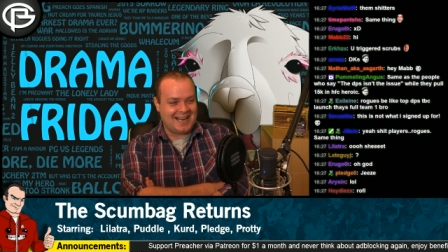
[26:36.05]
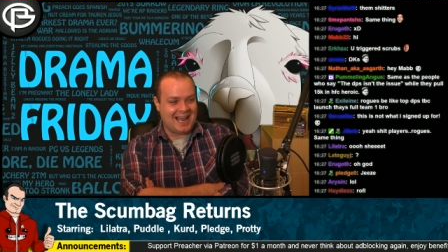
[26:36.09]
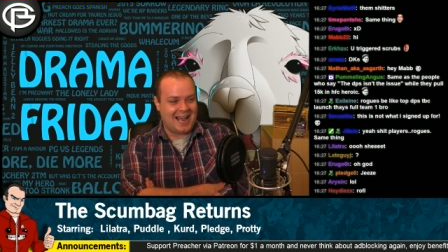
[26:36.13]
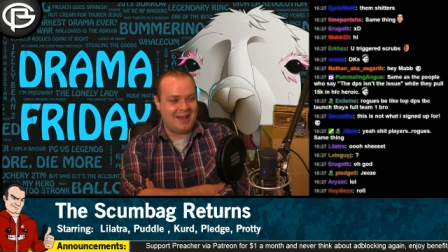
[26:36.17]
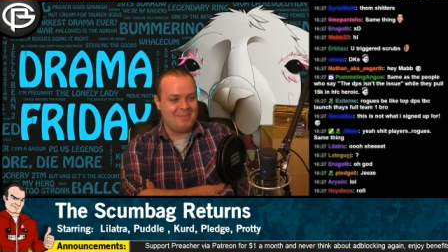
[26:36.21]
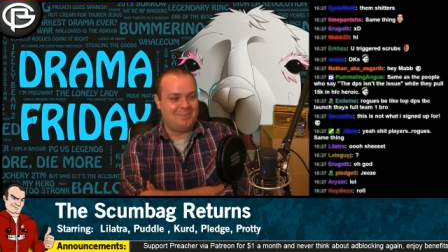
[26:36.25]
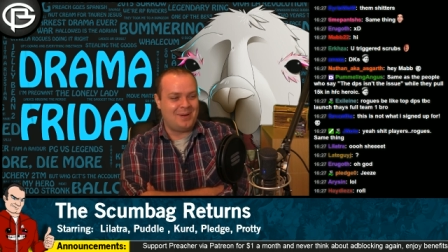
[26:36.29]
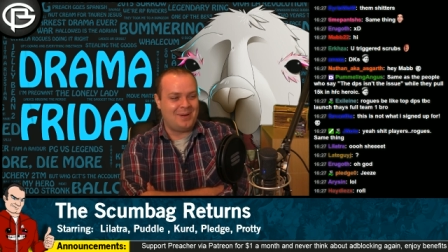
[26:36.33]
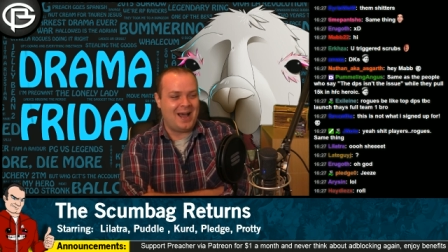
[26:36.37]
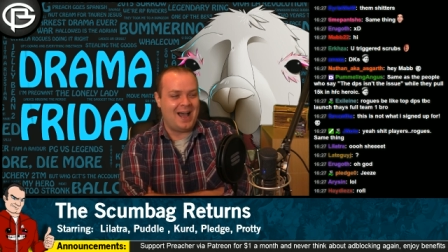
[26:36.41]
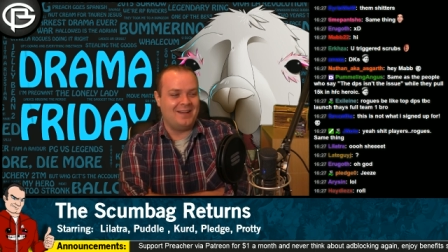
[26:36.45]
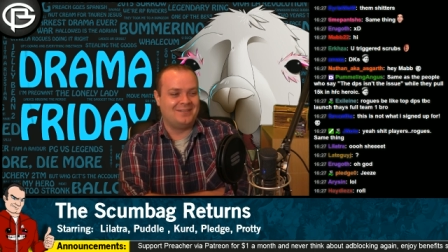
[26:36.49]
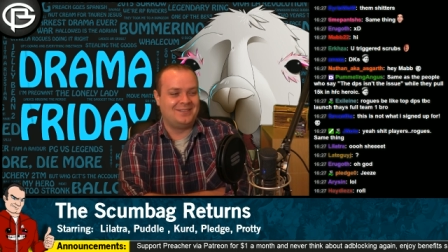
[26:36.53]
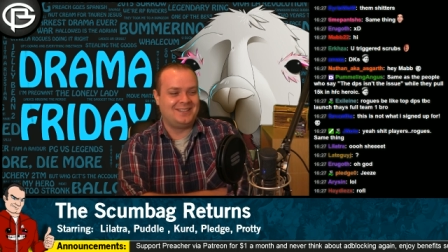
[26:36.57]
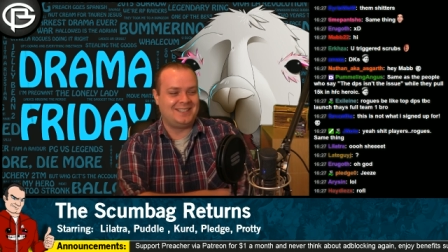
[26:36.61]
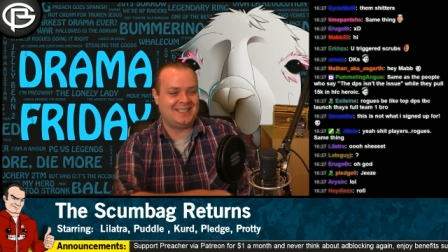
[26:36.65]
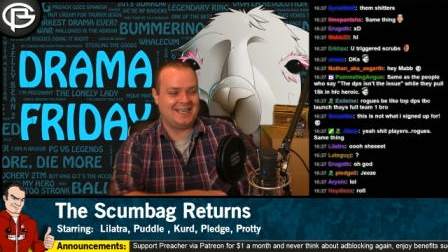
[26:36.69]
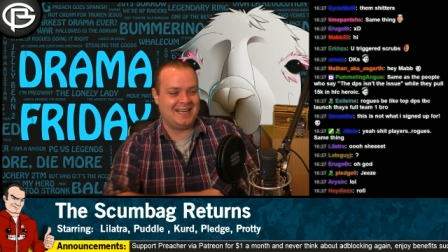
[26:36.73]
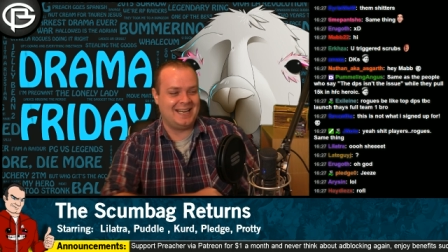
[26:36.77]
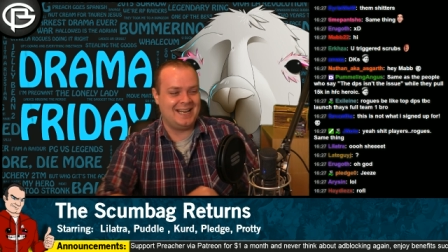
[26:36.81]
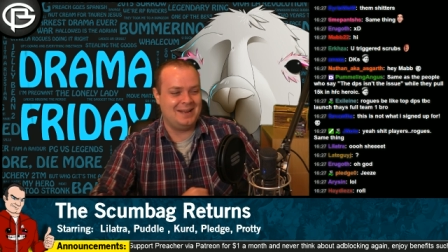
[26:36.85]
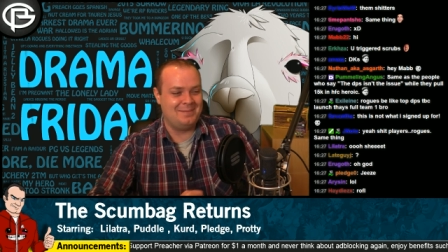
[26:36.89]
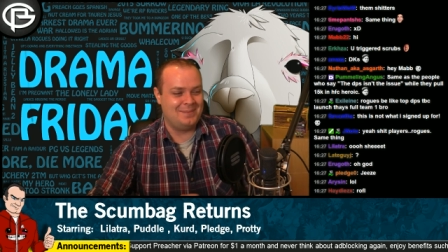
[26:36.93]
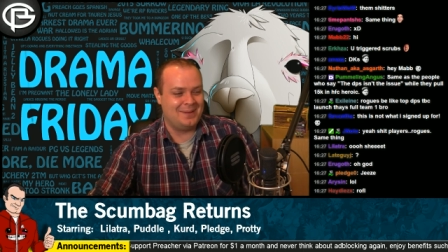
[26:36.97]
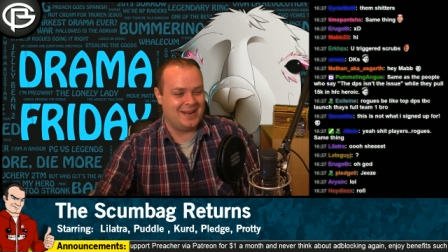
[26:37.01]
I'm part of
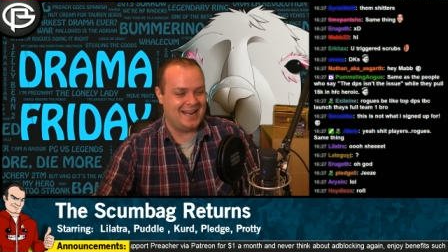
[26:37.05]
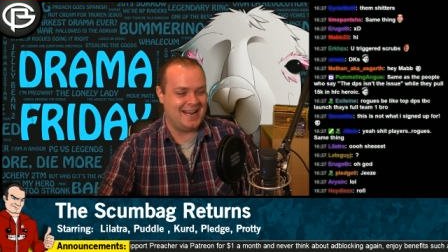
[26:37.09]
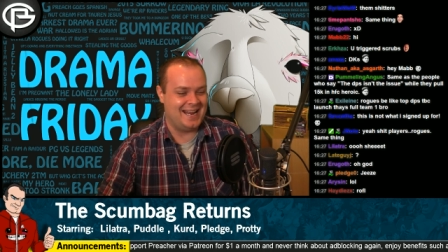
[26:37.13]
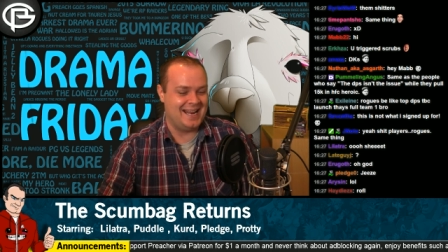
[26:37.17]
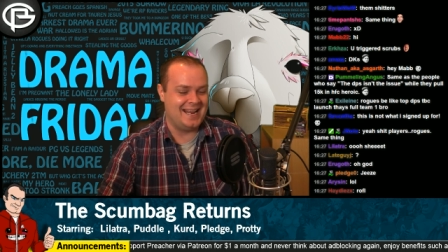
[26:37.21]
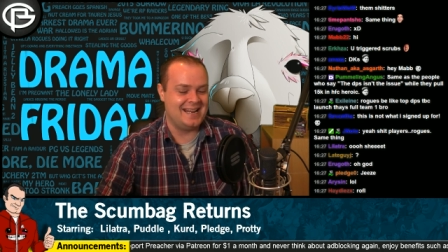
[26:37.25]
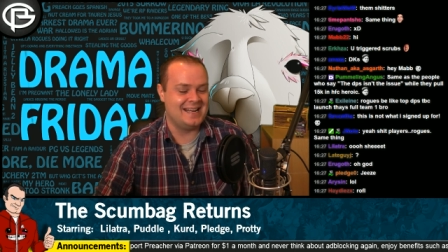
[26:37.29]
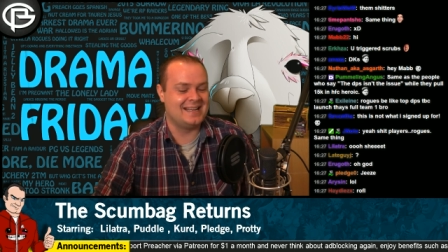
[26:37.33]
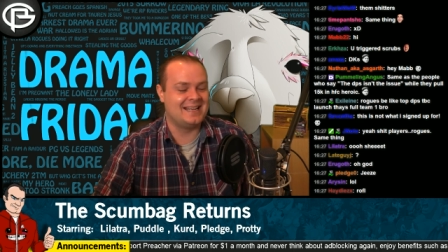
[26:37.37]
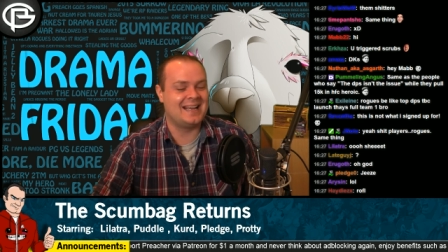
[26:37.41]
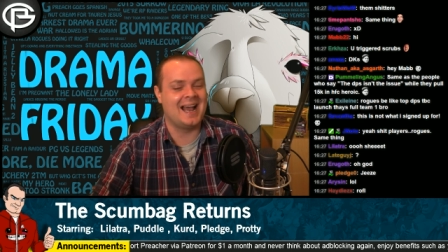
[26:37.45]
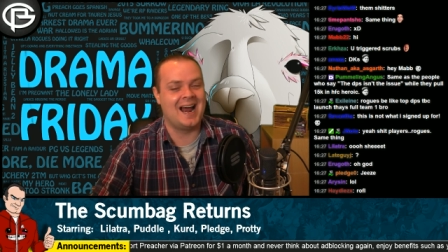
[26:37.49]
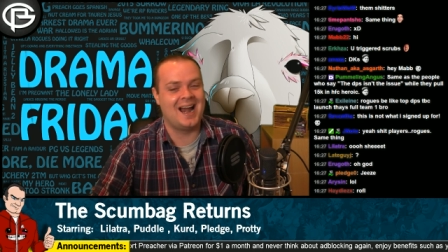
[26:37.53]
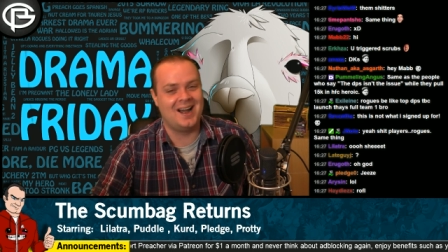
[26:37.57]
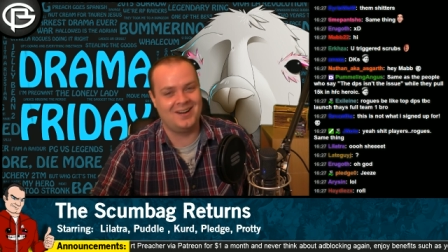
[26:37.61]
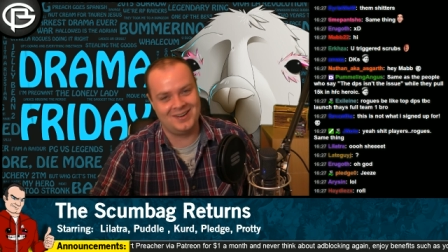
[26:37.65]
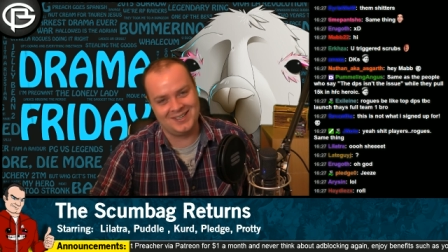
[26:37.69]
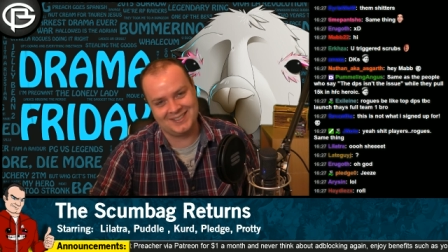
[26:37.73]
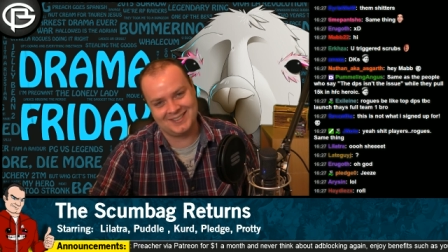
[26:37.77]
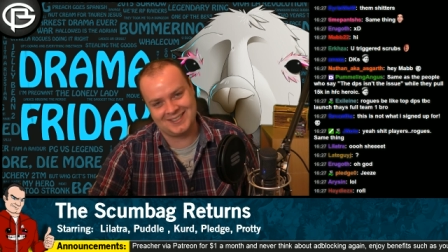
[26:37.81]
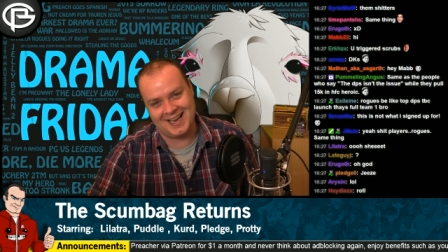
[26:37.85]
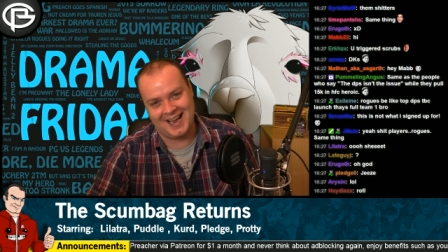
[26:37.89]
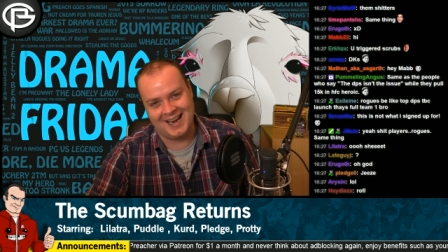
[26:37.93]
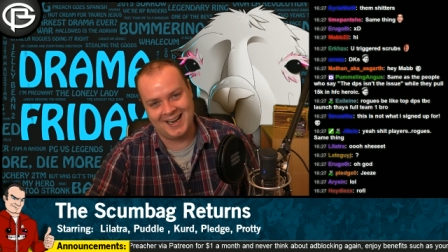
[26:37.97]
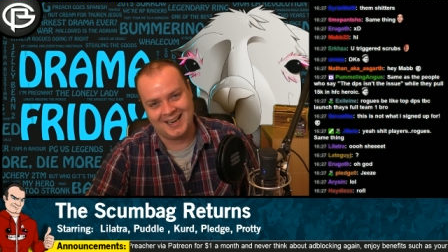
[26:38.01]
Team E,
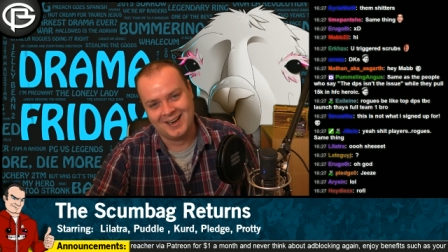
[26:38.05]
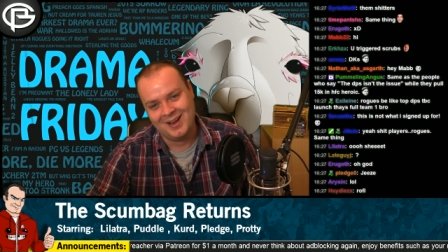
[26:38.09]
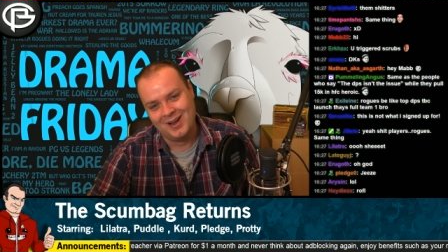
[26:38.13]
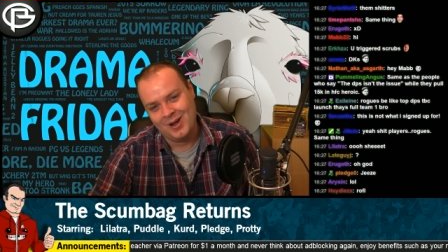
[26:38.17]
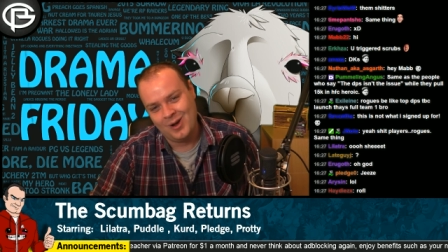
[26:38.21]
Karazan.